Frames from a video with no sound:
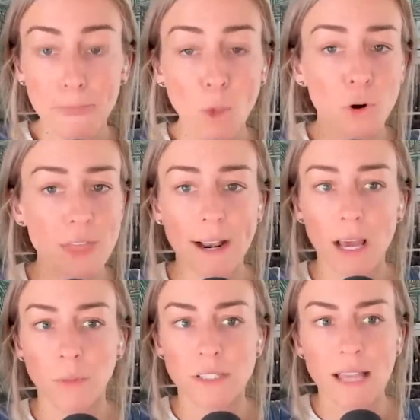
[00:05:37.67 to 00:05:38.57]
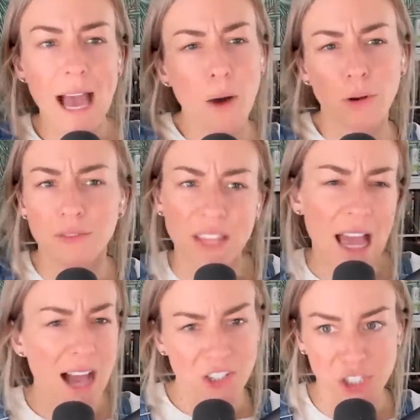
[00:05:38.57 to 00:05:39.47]
or that I was out of the
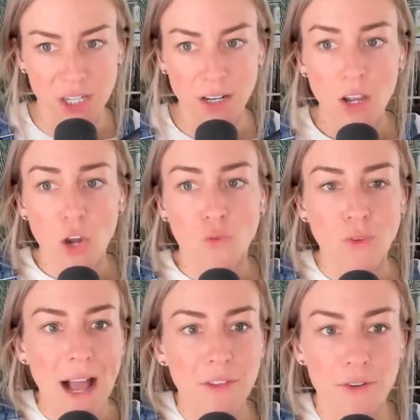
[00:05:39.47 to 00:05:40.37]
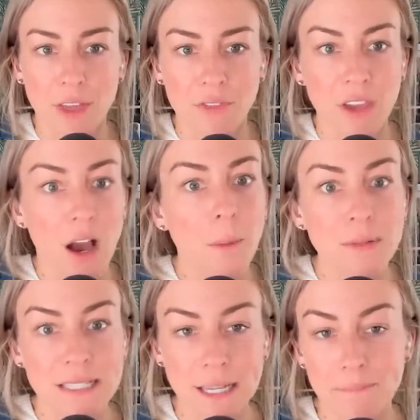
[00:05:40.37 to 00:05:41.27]
action rather than the
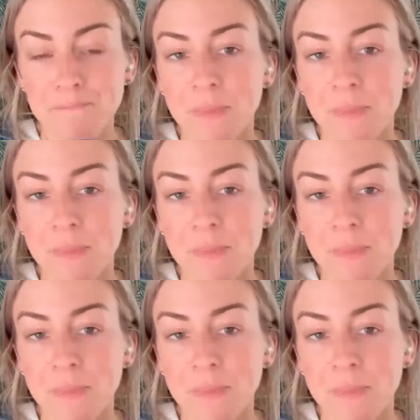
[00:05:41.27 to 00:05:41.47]
opposite.